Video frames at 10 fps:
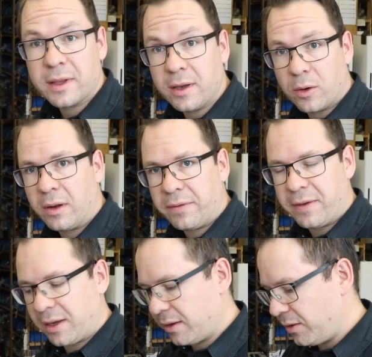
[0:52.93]
The only
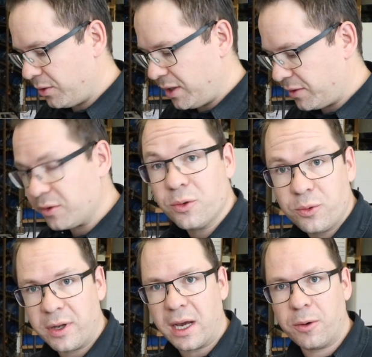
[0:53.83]
thing you need to
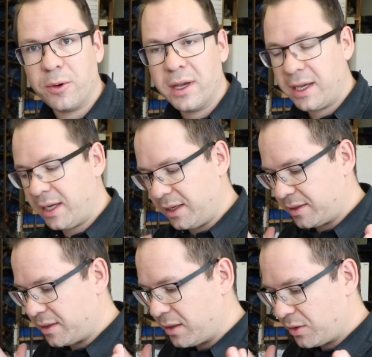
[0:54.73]
do now
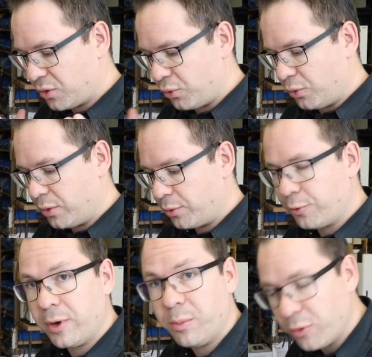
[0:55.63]
is to
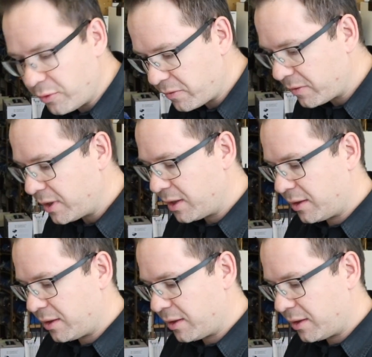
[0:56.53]
remove